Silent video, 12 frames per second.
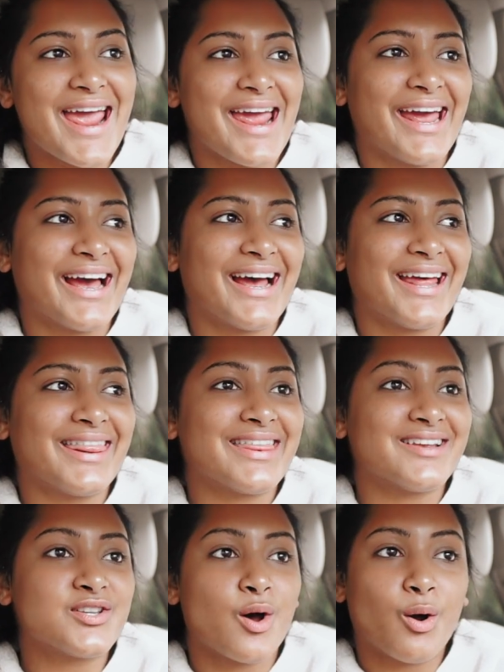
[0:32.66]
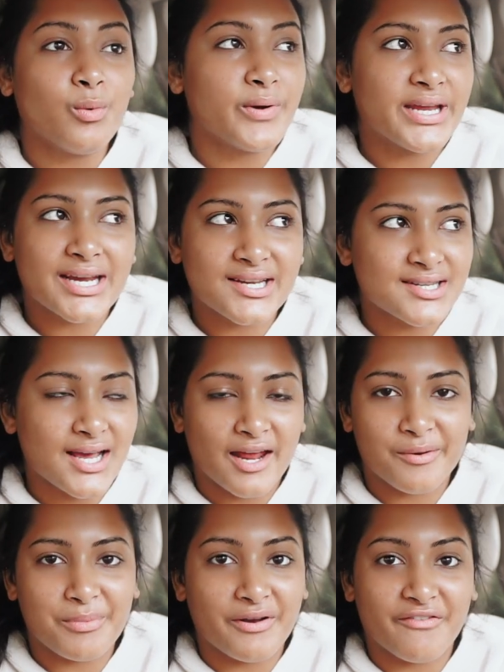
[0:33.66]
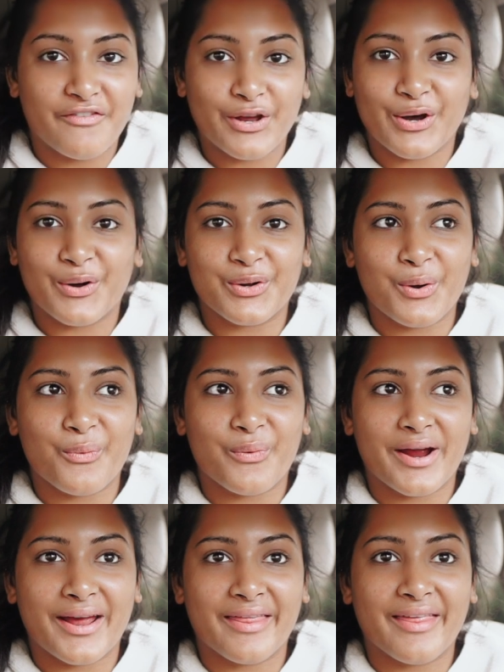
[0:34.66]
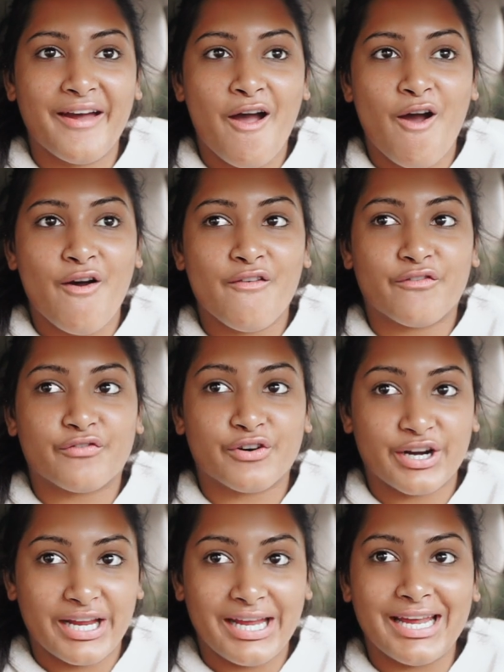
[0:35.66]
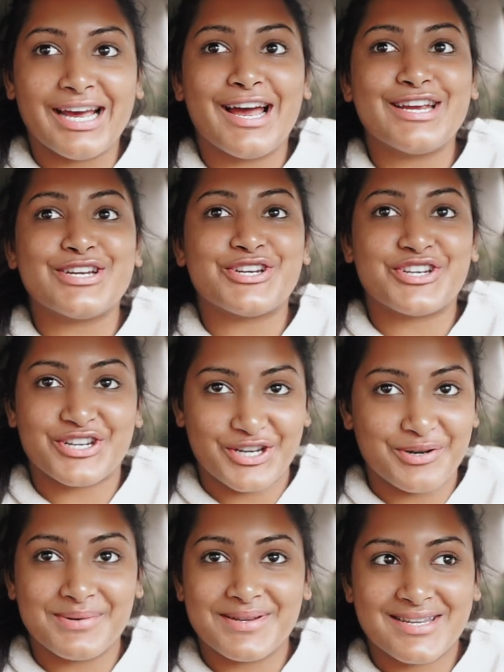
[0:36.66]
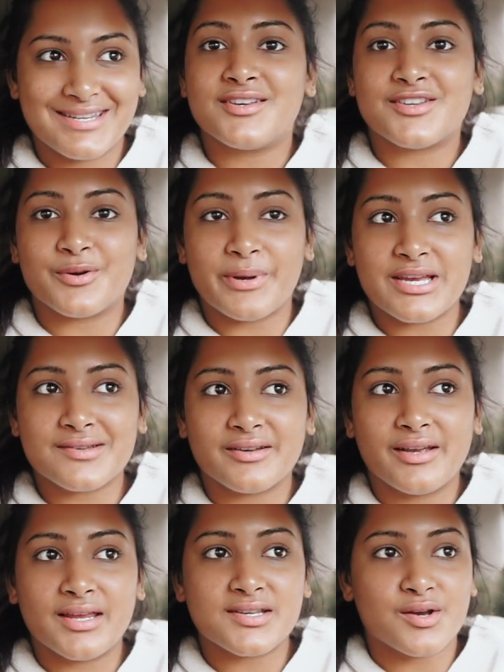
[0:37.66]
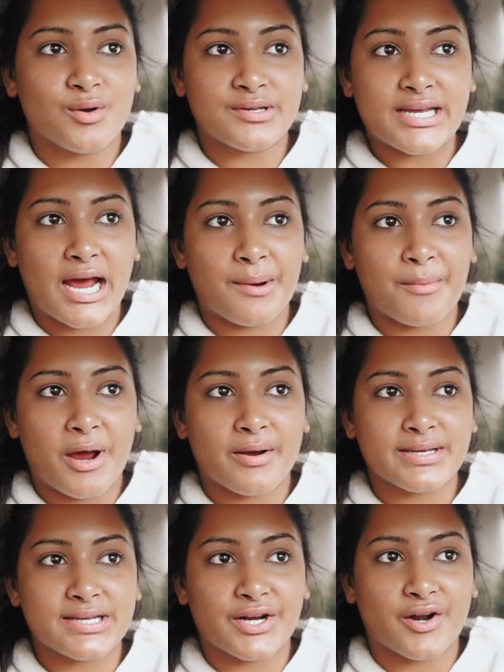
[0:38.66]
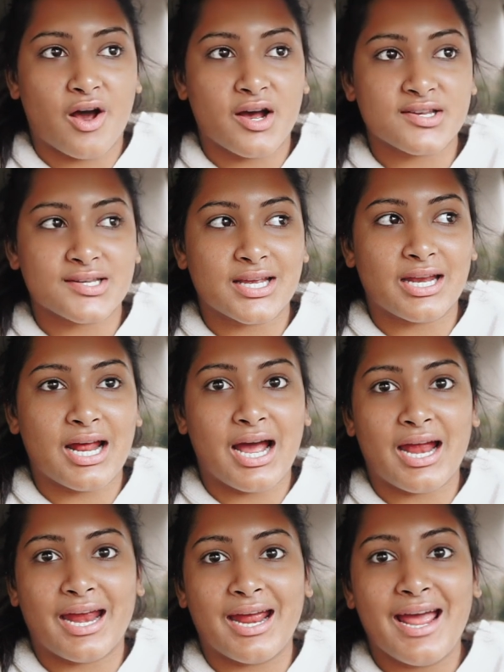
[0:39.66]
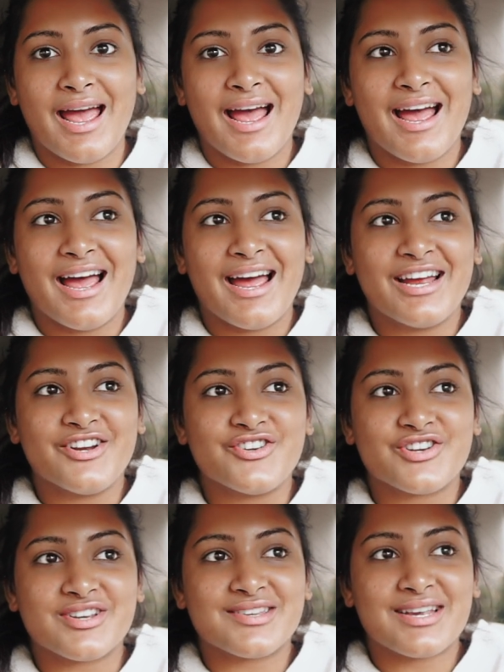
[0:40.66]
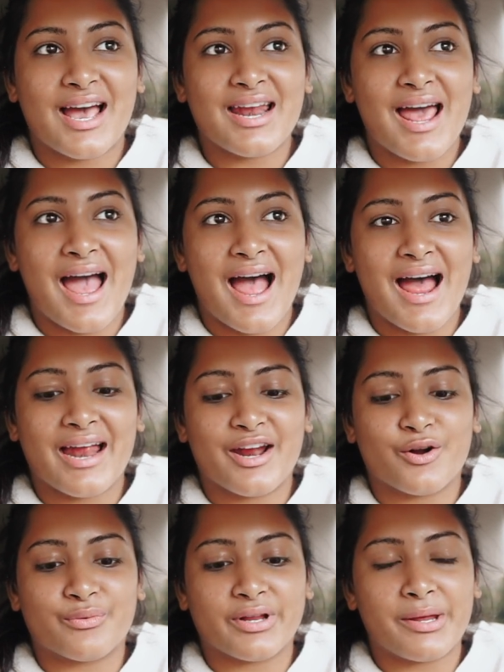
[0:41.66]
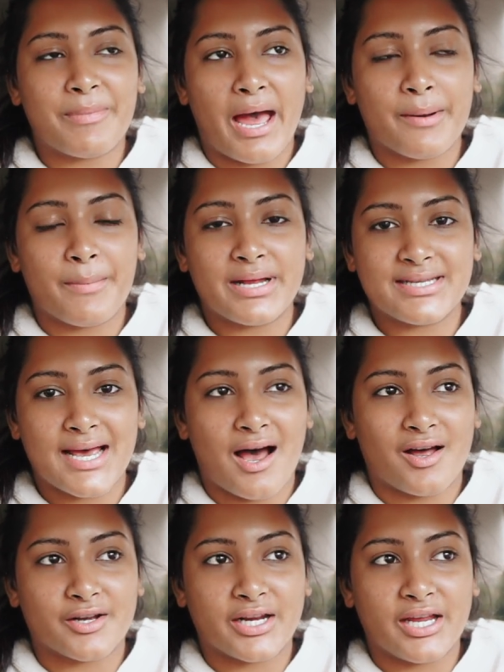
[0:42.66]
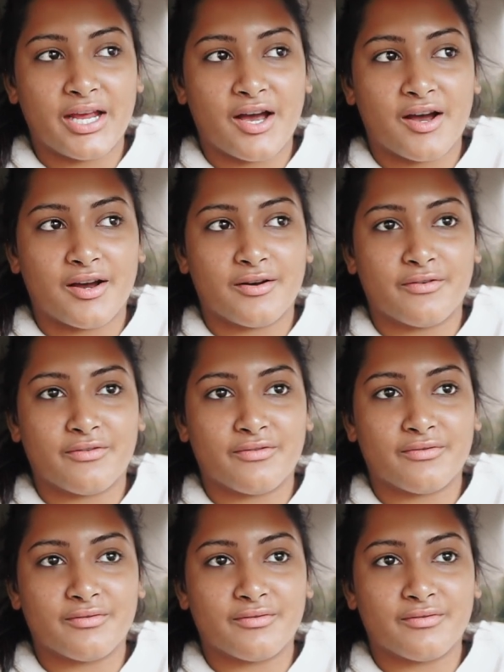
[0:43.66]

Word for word: and this whole week has kind of been filled with free shoots. So basically this whole time I was here in Austin, I just kind of had a really bad mentality of,